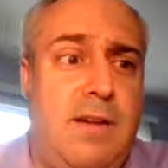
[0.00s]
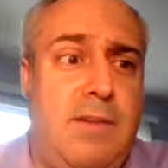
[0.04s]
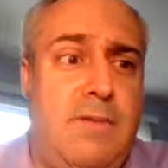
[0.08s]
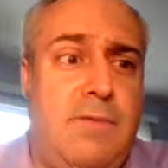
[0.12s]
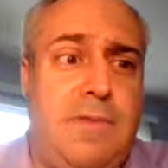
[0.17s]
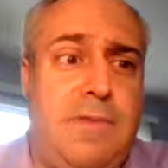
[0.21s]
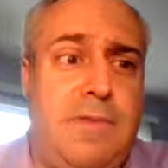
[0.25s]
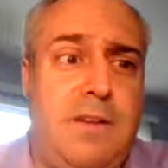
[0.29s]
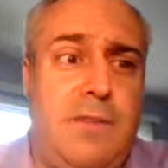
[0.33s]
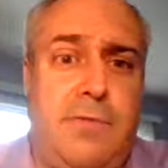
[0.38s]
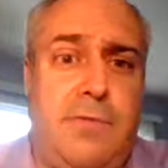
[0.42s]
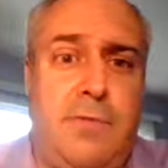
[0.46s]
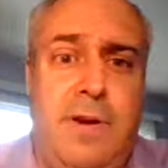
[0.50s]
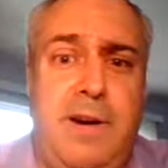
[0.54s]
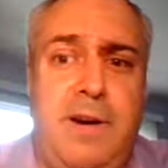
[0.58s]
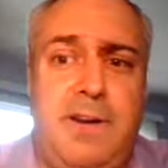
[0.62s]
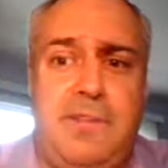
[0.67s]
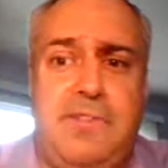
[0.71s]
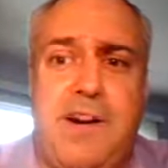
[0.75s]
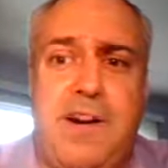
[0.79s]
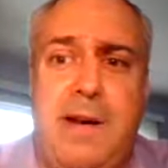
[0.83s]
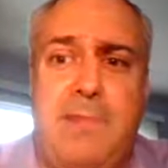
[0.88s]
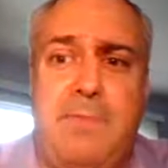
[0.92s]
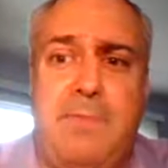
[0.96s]
feel free to
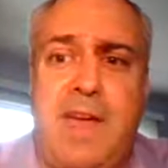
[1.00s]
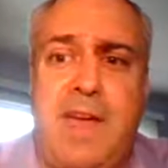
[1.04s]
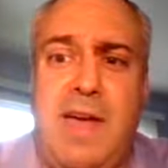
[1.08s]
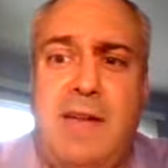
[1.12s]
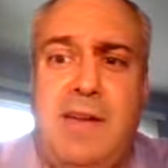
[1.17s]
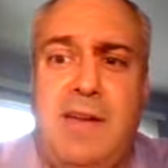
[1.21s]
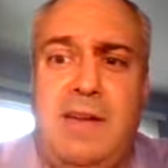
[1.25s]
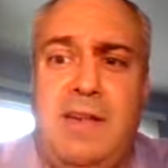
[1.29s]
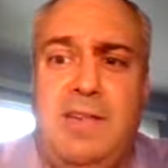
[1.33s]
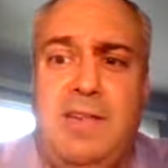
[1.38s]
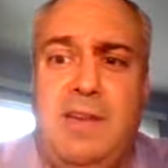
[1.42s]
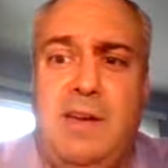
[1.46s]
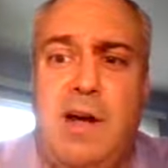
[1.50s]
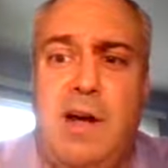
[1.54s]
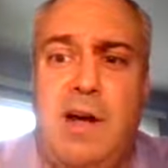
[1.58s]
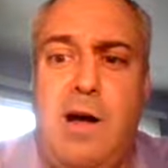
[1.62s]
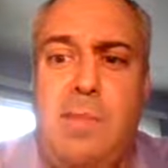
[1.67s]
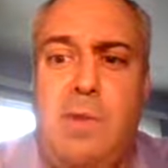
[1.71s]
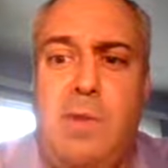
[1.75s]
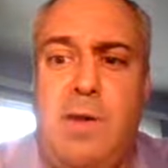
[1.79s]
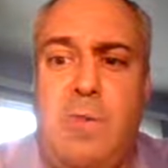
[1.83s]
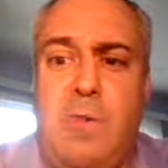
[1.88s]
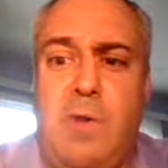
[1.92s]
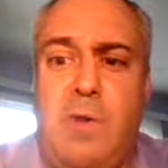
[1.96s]
drop that in the
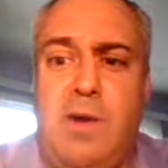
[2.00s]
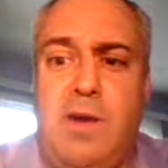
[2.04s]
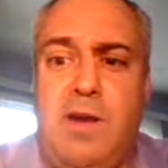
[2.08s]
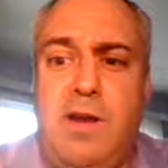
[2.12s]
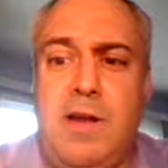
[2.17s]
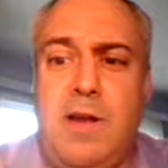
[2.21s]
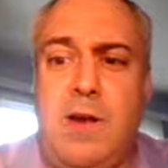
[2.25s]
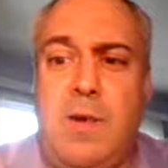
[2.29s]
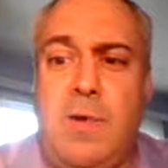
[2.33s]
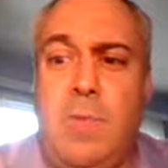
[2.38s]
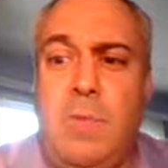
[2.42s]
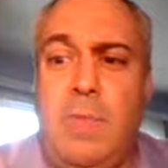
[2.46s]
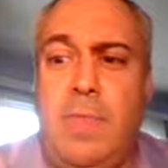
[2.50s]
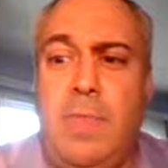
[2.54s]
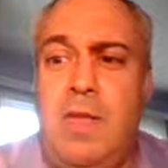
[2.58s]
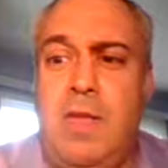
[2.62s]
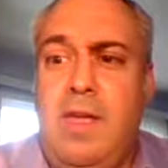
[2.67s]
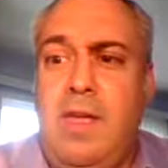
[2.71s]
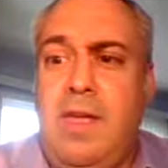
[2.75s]
comment window.